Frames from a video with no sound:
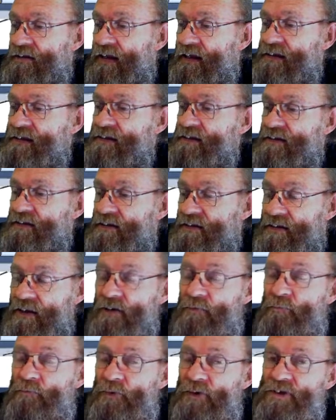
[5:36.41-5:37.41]
That's
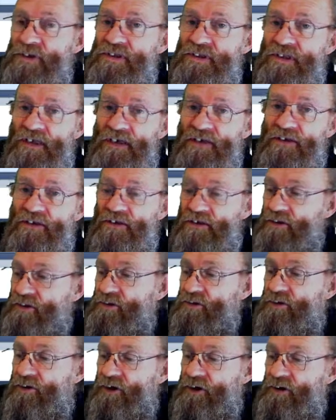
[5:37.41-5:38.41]
the first thing that
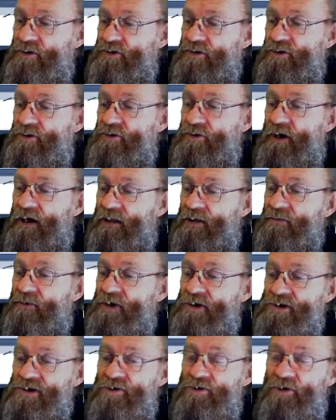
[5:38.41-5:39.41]
you're going to do,
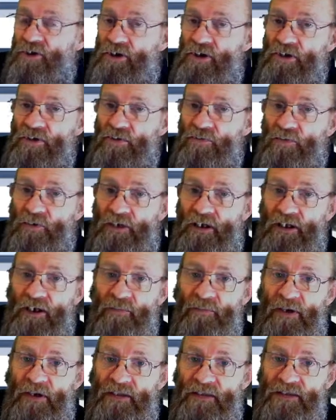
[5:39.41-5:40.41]
otherwise you're going to forget
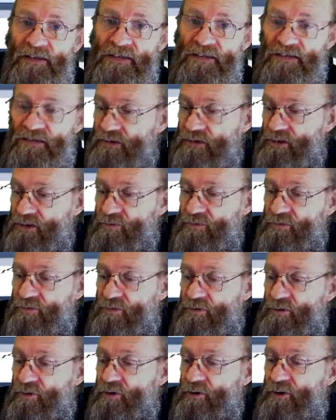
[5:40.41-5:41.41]
about this and you
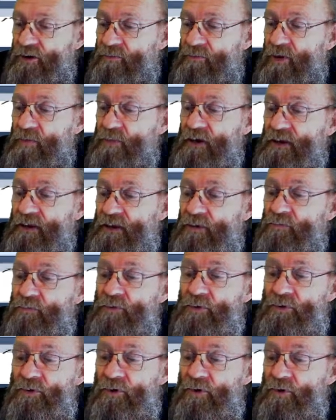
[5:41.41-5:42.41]
would not remember it if
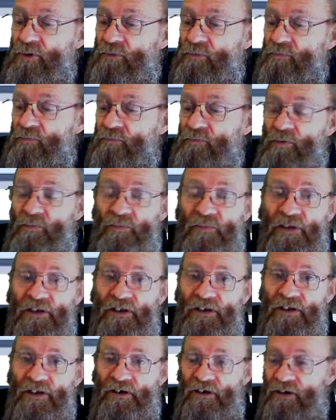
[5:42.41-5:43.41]
you're not
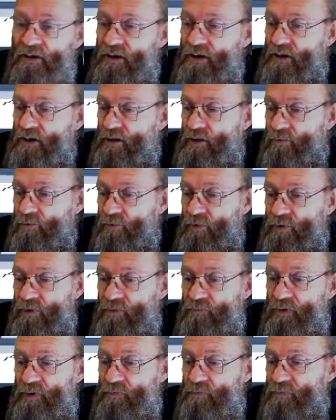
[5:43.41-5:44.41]
familiar with
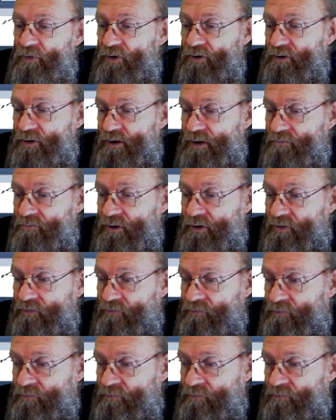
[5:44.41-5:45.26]
event programming.